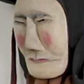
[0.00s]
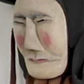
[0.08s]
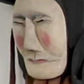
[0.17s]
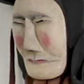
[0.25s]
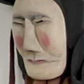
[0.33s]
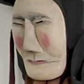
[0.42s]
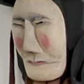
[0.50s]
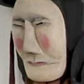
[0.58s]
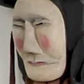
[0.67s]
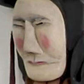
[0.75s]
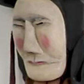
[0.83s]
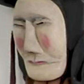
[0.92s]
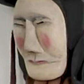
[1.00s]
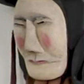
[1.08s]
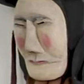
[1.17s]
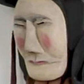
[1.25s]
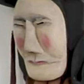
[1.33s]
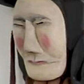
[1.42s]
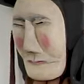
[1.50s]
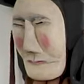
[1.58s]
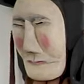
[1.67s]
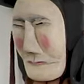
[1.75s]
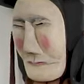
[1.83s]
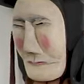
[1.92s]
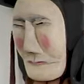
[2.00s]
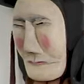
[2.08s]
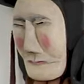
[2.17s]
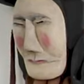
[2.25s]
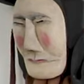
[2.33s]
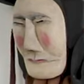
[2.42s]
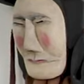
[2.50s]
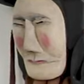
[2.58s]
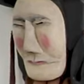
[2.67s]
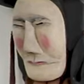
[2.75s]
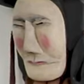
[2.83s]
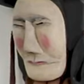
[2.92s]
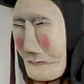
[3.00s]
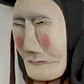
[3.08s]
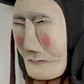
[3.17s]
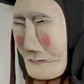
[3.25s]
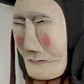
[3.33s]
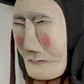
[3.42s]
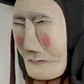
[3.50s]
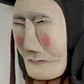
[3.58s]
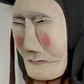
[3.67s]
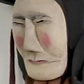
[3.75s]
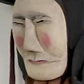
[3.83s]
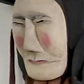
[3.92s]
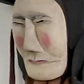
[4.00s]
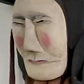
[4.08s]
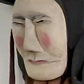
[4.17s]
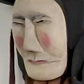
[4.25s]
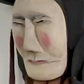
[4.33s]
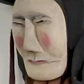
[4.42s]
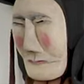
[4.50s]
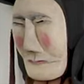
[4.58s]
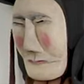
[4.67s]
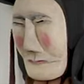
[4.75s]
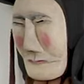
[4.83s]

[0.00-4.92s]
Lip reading: This person isn't speaking.